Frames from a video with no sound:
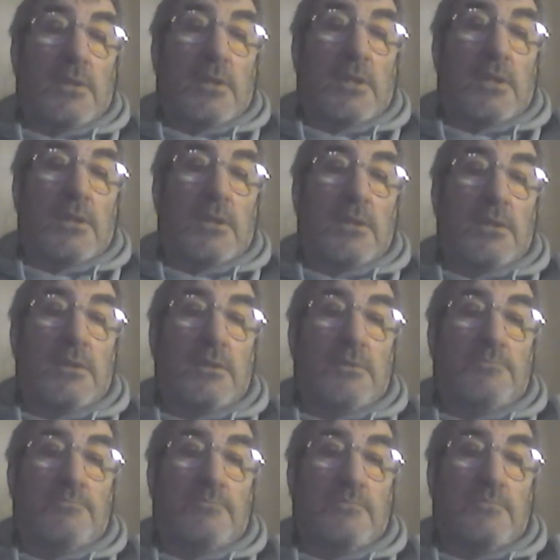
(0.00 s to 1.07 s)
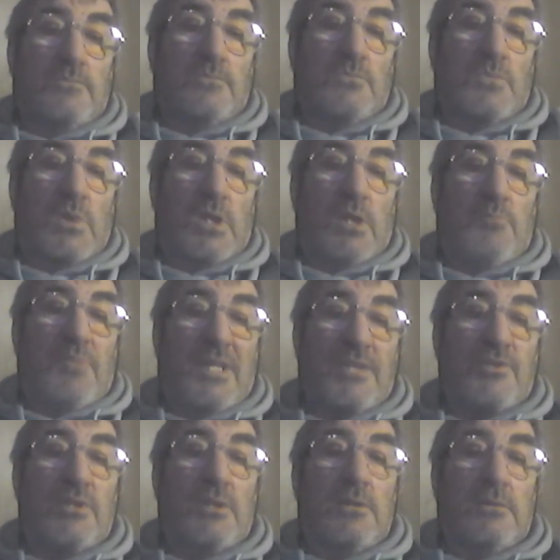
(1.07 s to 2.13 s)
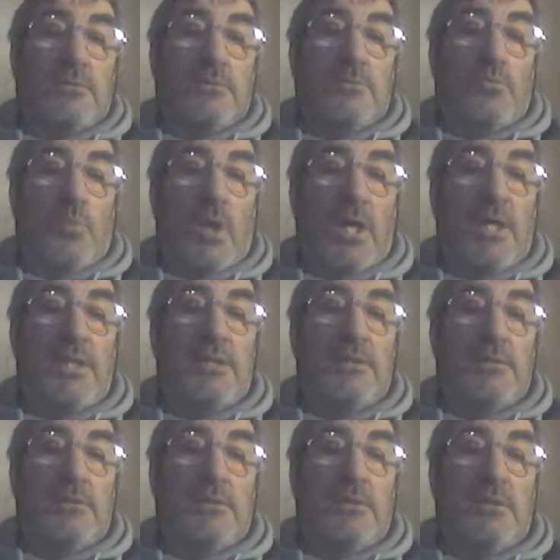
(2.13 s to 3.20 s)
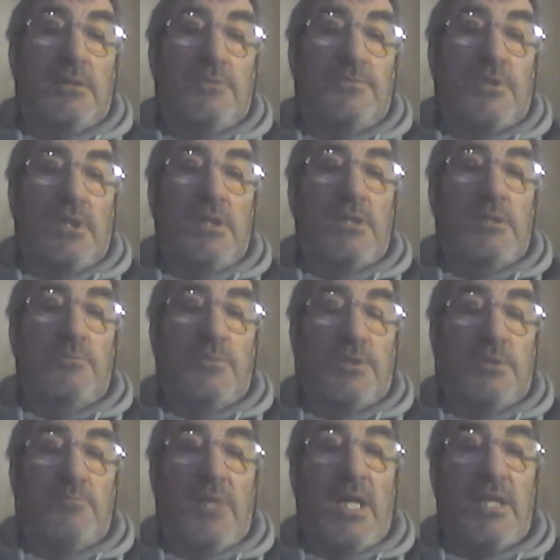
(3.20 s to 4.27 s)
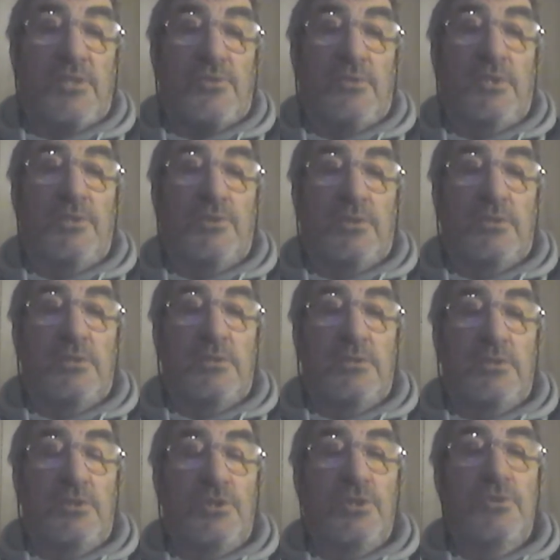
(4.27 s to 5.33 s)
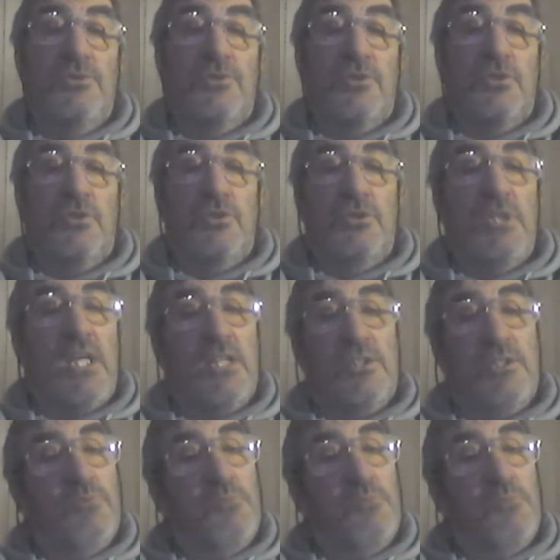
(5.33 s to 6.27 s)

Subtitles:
a better way of dealing with the battery so that the user could actually